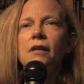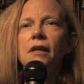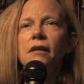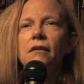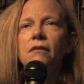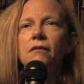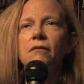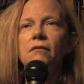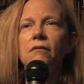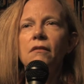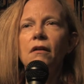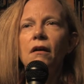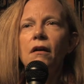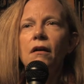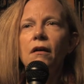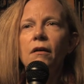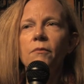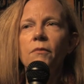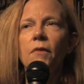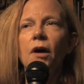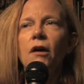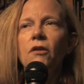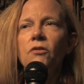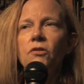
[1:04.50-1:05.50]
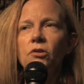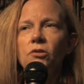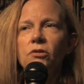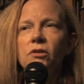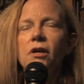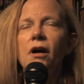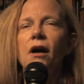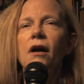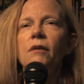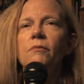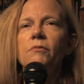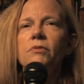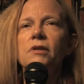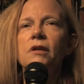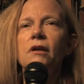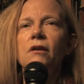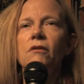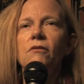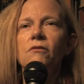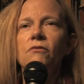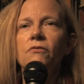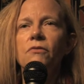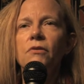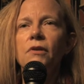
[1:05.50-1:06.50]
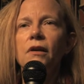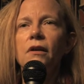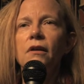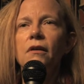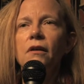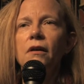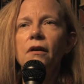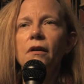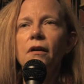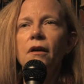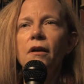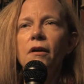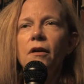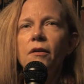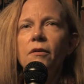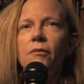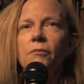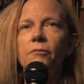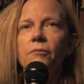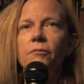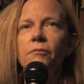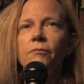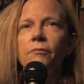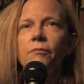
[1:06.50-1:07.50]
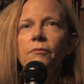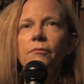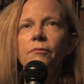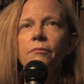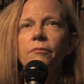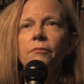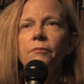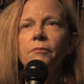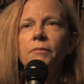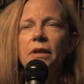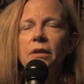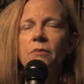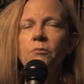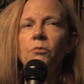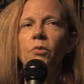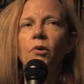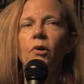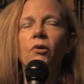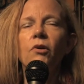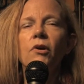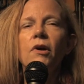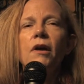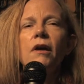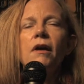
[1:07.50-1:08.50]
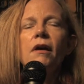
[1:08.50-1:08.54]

and um, other types of um, people.